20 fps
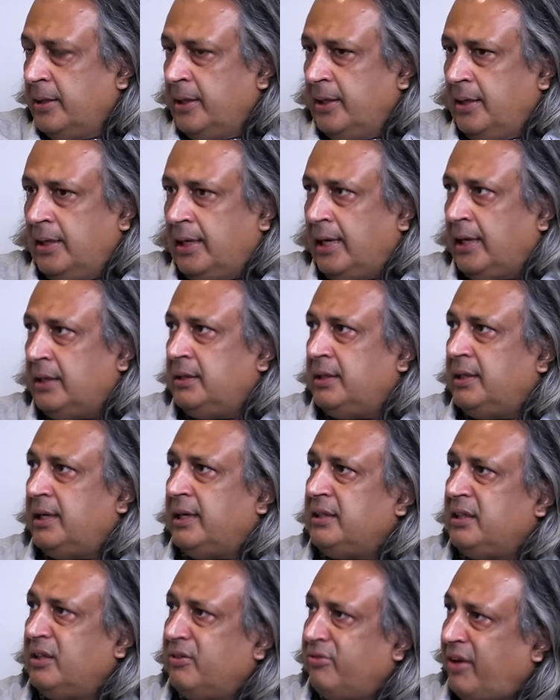And they
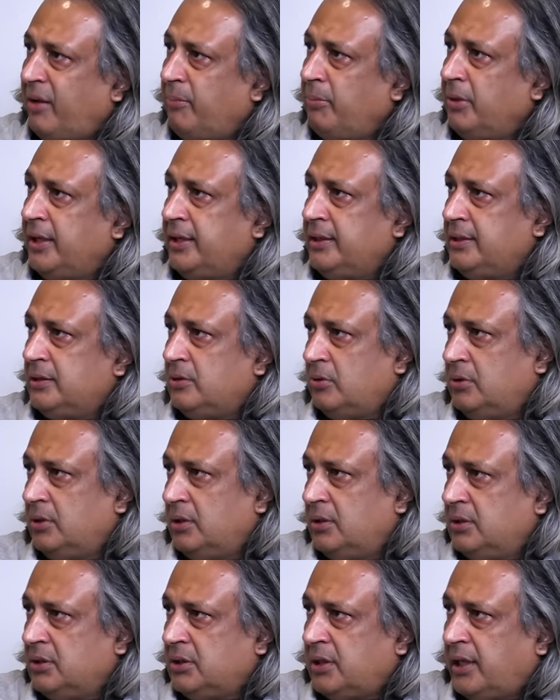had their families on
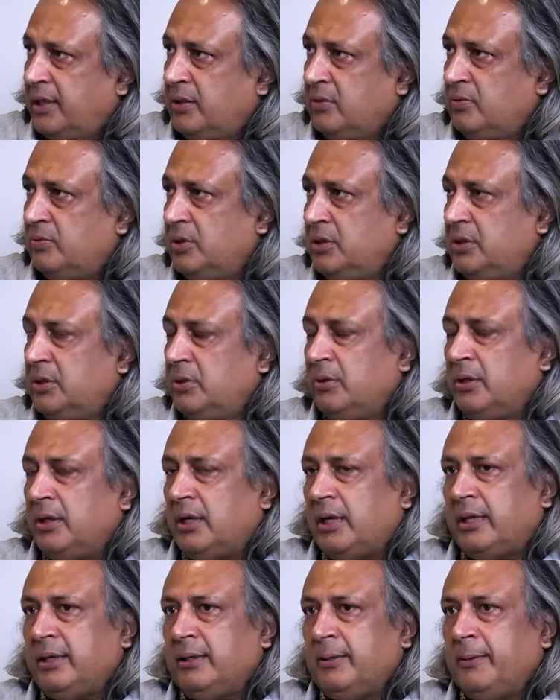the other side of the
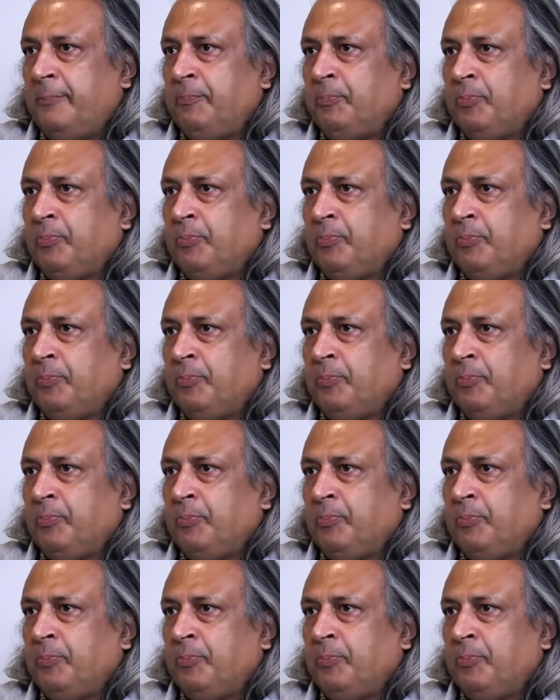Durand Line.